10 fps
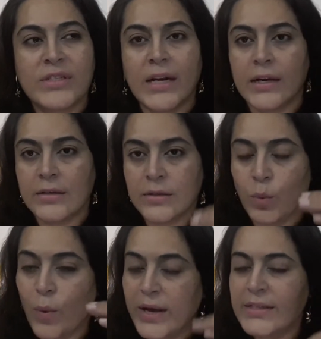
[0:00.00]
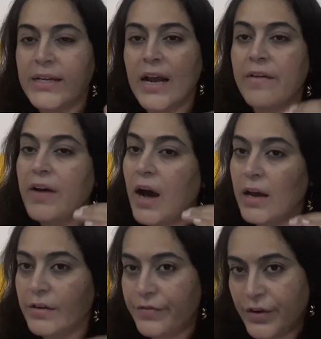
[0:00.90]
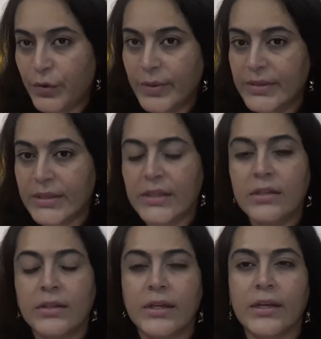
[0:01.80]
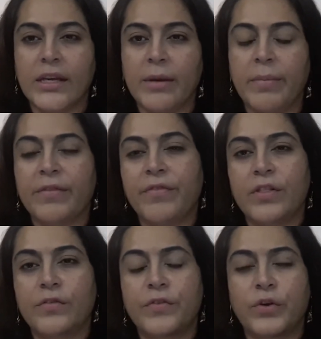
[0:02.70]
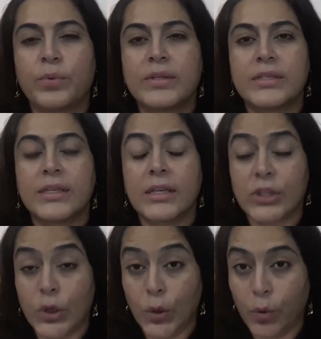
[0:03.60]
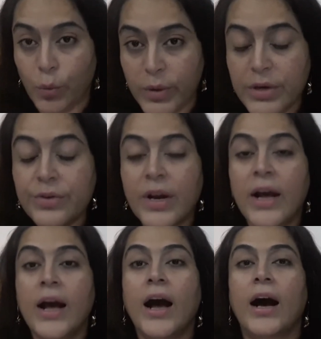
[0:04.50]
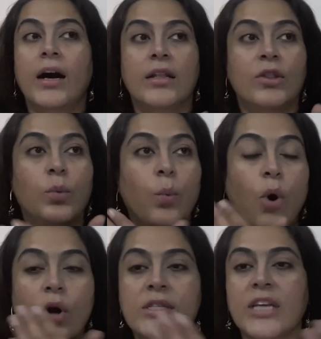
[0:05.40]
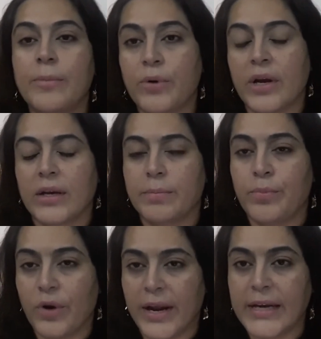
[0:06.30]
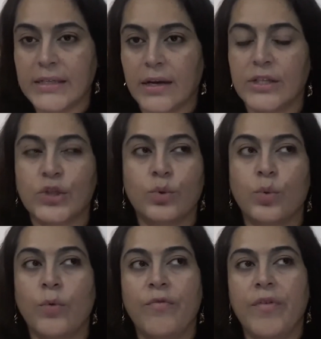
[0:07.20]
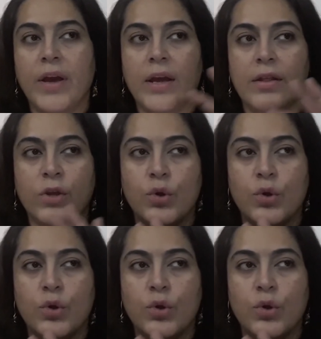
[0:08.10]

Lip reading: there are the ones that have a higher frequency, the EMF, where the frequency is lower. The walls can protect us, so where